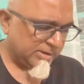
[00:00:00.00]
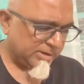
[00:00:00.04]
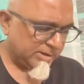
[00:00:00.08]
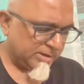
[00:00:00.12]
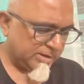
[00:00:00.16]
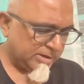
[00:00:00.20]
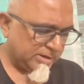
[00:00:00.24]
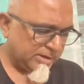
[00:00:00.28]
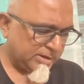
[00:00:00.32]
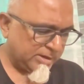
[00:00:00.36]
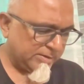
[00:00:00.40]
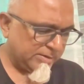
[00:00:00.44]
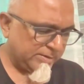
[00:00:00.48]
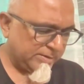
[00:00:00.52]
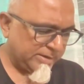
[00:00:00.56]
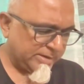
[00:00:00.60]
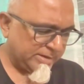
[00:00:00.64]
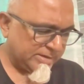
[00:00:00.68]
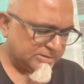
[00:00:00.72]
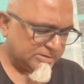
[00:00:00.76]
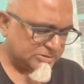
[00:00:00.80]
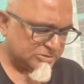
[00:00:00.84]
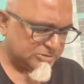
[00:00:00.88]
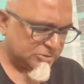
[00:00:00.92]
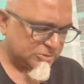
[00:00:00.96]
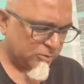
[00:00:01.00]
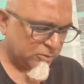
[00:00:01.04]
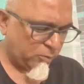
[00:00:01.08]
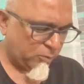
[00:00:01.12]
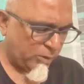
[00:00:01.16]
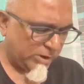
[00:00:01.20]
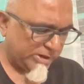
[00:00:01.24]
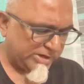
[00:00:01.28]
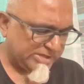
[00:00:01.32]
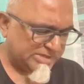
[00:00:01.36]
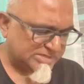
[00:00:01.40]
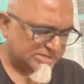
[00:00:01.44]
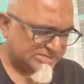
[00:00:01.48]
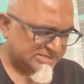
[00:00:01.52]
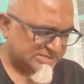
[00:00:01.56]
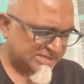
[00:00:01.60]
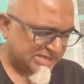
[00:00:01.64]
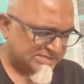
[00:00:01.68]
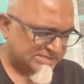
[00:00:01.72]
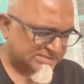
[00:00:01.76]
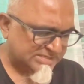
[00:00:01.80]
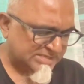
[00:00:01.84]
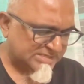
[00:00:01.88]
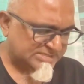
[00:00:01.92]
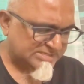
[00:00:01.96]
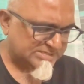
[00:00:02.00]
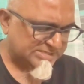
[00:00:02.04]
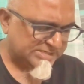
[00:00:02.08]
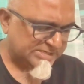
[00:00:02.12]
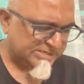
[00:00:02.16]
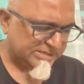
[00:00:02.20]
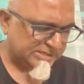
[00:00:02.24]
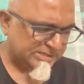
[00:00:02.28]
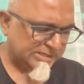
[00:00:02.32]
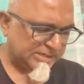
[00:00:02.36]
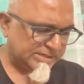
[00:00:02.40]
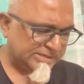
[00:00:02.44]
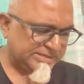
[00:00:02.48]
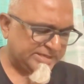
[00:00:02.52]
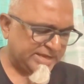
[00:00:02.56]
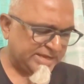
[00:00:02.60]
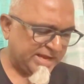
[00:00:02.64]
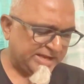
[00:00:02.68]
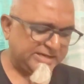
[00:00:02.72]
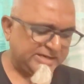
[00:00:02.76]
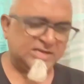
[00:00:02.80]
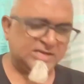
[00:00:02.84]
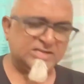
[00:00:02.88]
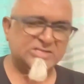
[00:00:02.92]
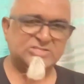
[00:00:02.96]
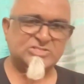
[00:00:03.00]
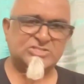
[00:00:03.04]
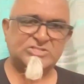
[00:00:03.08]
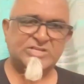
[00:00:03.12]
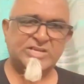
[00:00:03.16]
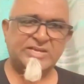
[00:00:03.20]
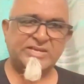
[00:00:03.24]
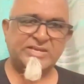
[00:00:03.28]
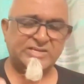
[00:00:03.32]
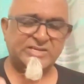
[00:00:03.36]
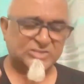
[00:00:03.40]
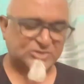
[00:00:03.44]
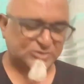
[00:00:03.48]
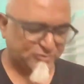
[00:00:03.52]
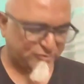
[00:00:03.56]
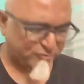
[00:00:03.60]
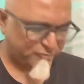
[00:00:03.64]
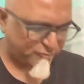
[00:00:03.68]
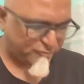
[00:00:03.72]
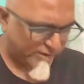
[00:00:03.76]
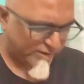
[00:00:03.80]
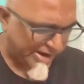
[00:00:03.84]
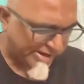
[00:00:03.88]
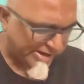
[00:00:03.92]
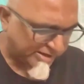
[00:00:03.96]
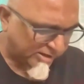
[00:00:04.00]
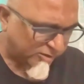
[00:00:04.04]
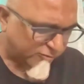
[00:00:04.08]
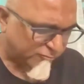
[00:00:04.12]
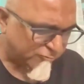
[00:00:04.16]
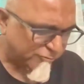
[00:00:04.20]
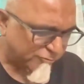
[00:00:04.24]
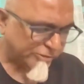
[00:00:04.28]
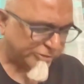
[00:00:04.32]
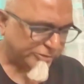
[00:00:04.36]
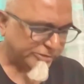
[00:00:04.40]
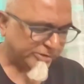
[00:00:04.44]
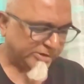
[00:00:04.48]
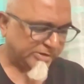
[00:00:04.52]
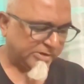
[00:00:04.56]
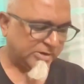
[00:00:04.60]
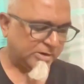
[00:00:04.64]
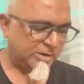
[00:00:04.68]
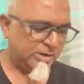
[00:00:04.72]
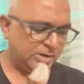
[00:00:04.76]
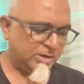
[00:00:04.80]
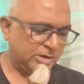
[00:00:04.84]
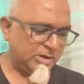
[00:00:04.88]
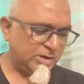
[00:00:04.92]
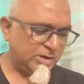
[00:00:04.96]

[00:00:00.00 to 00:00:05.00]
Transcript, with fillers: Uh, so what he says is here Daniel is seeing his final vision